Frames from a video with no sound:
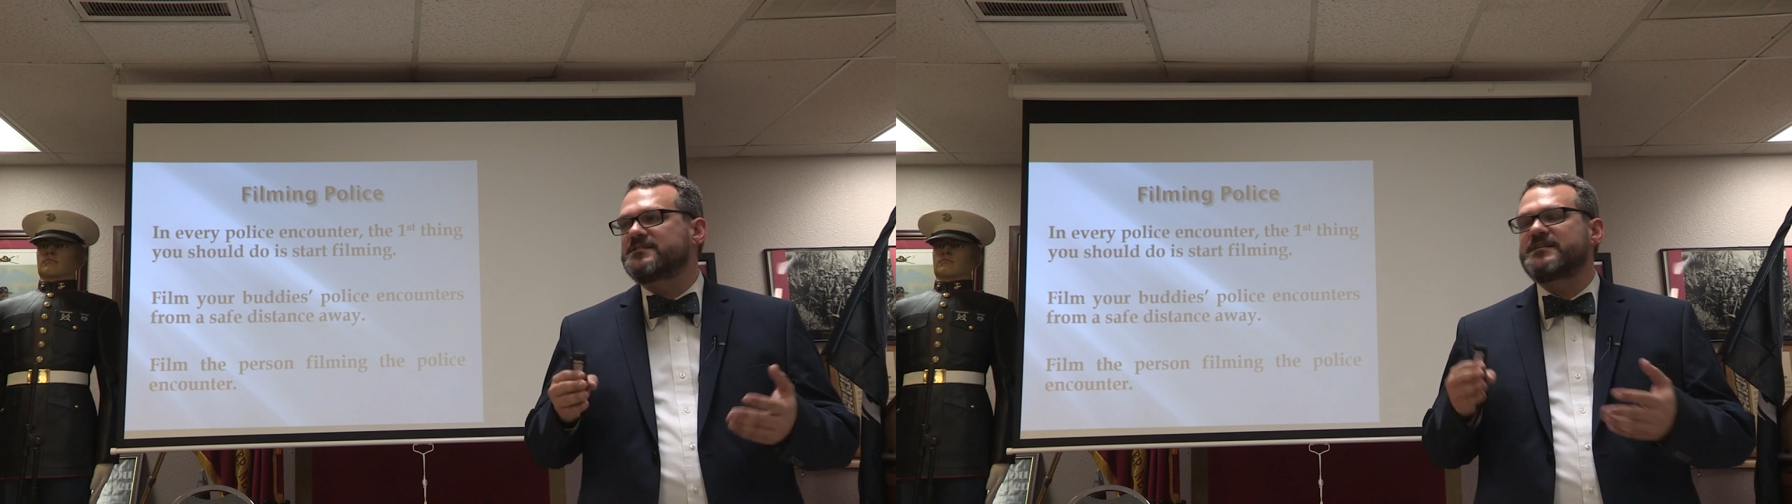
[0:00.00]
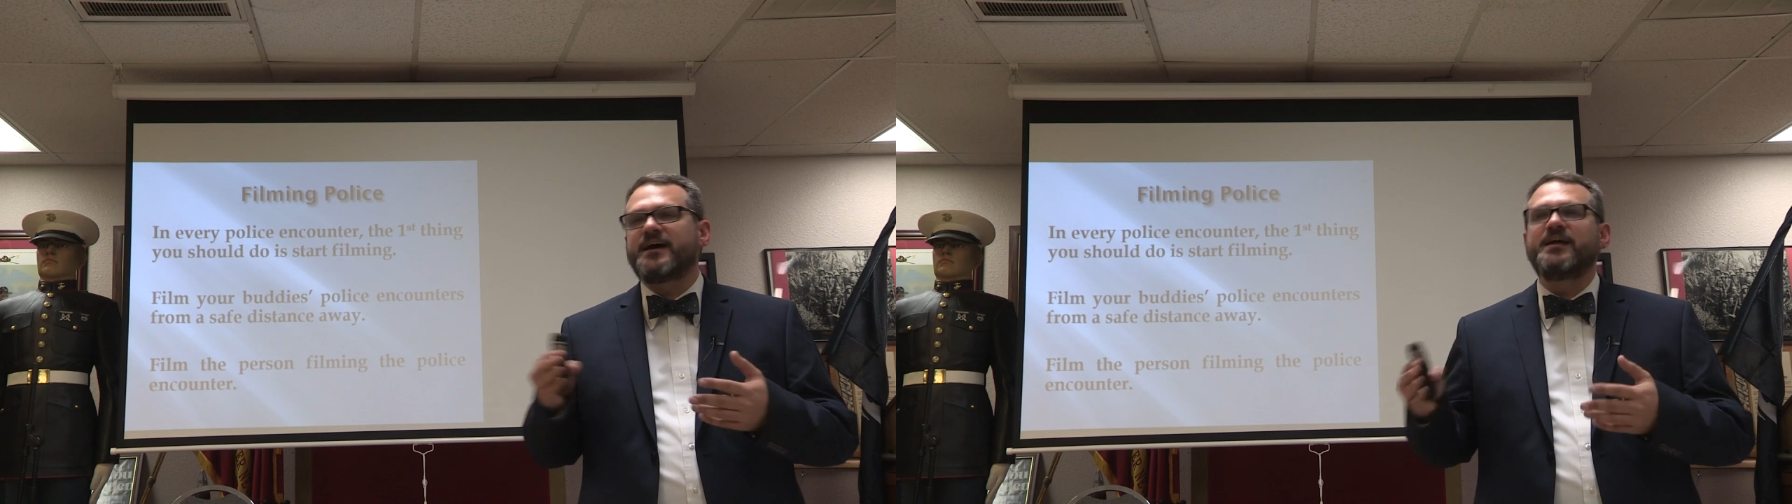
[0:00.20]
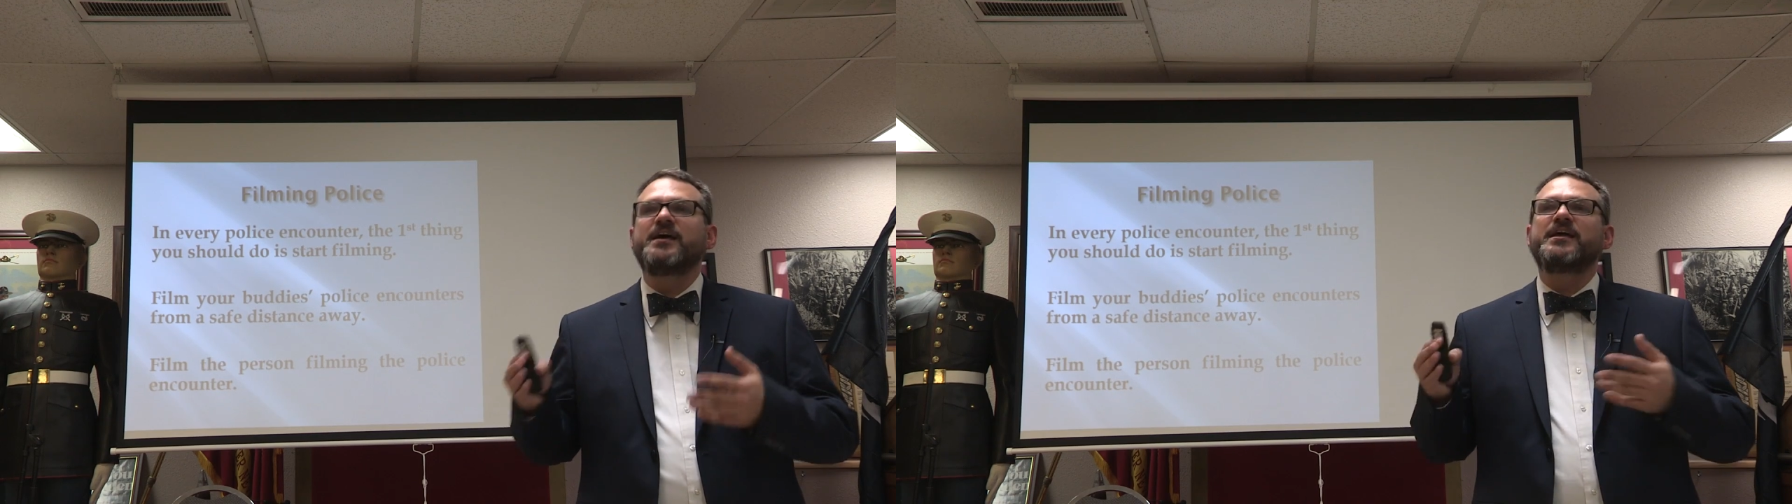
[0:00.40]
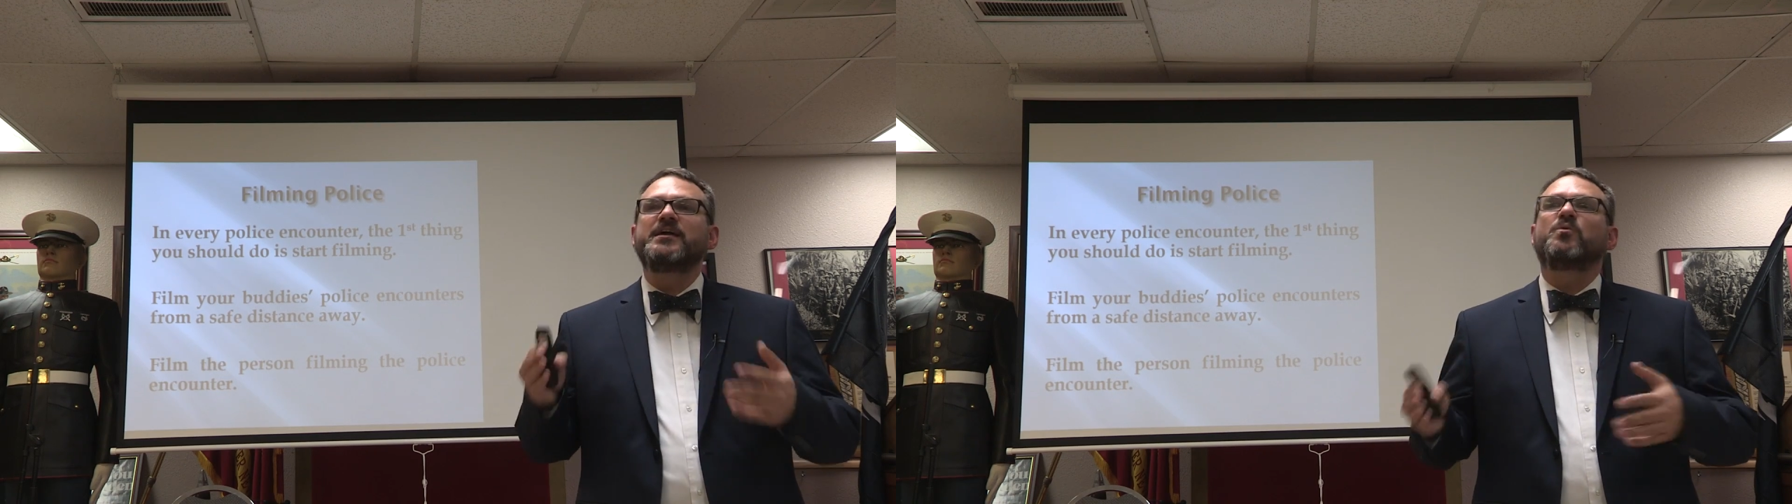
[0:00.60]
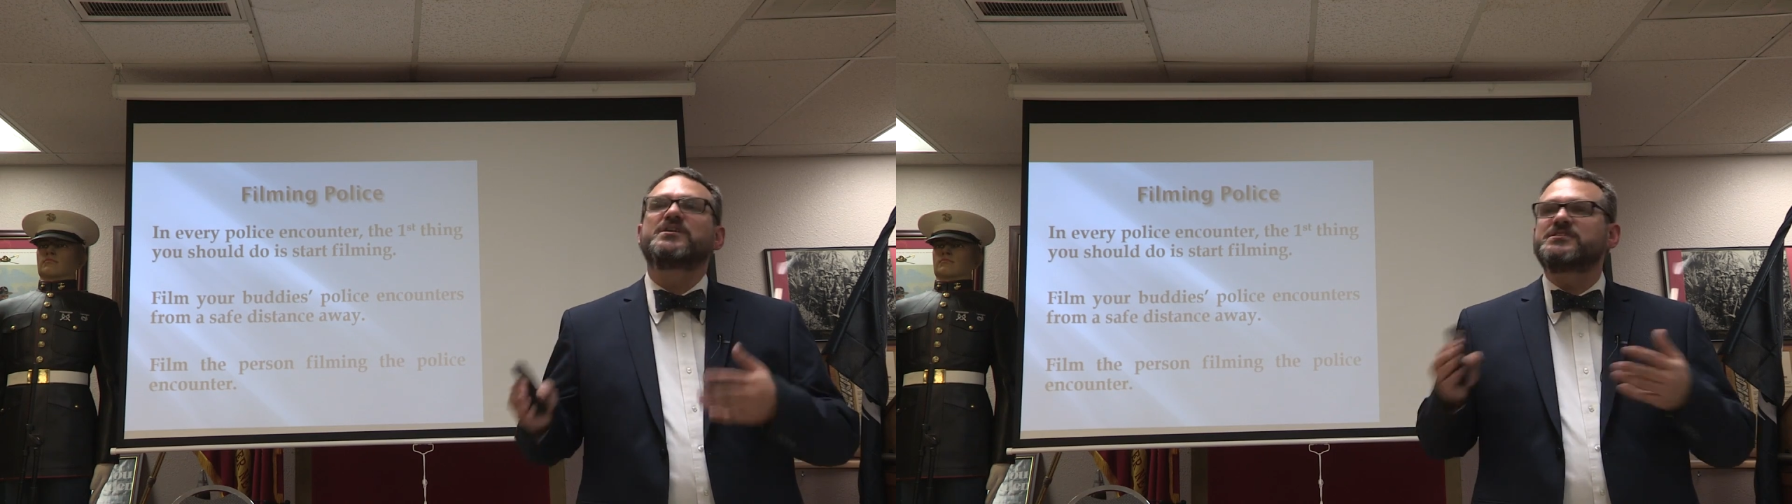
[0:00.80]
said
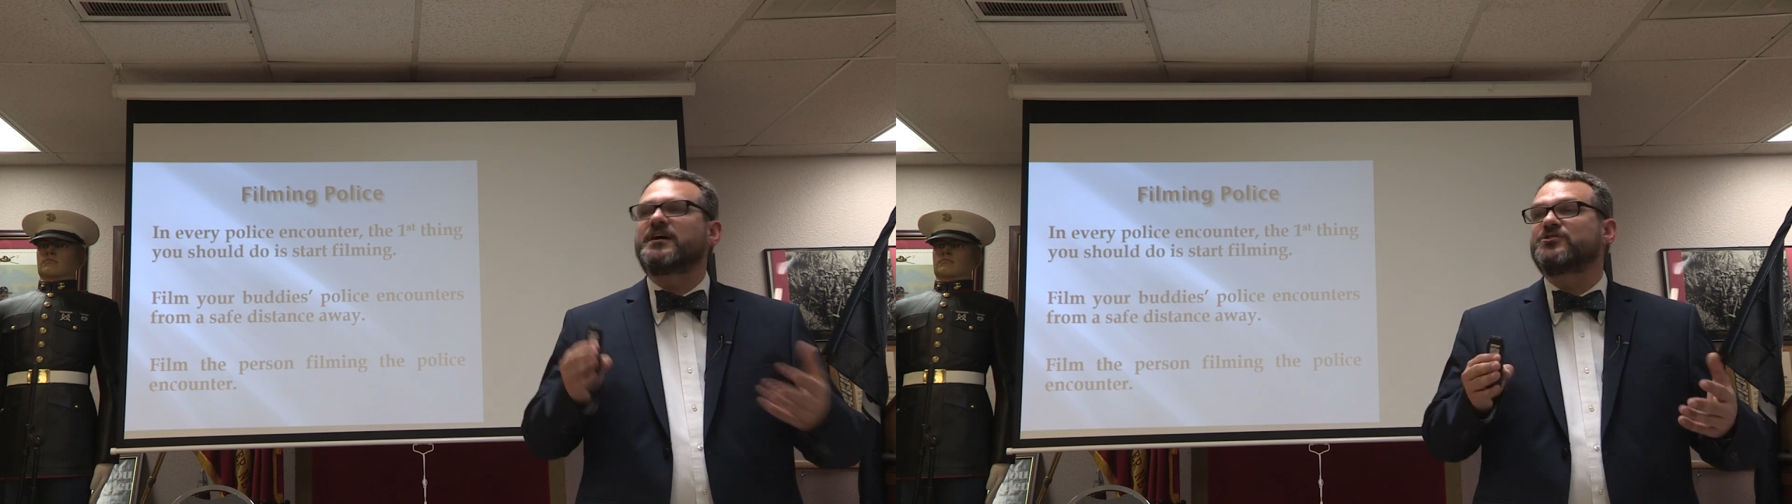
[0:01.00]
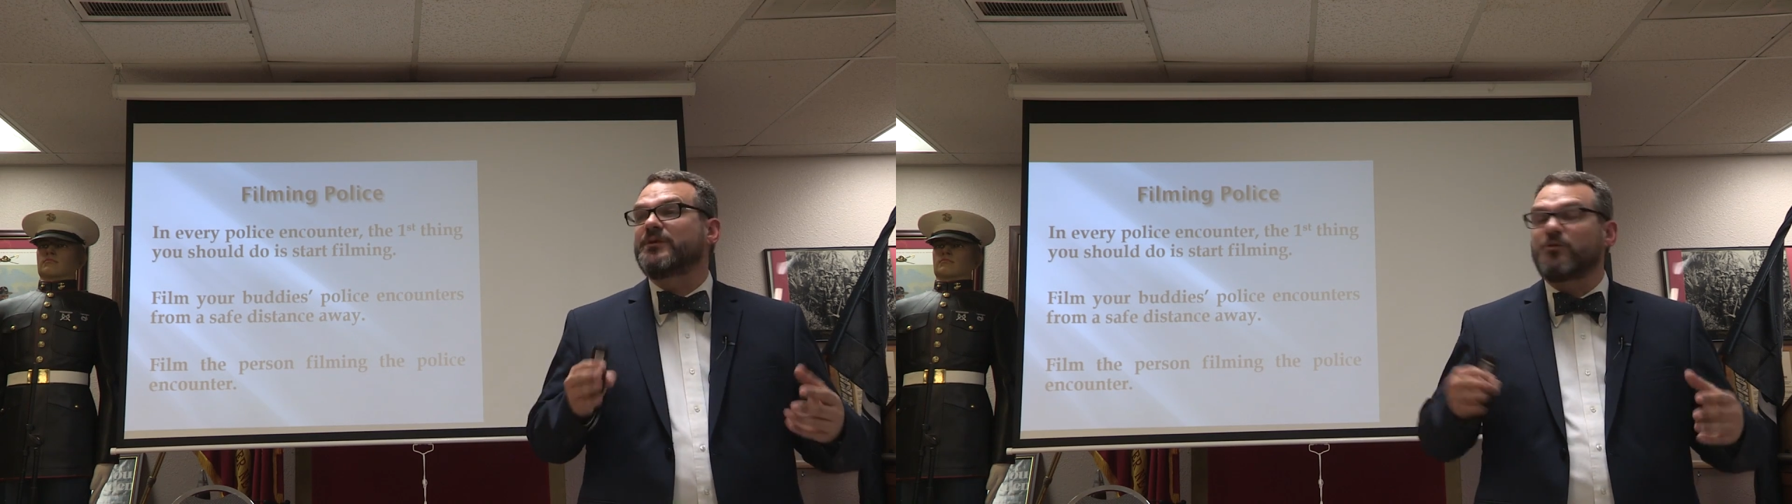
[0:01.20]
he was not doing.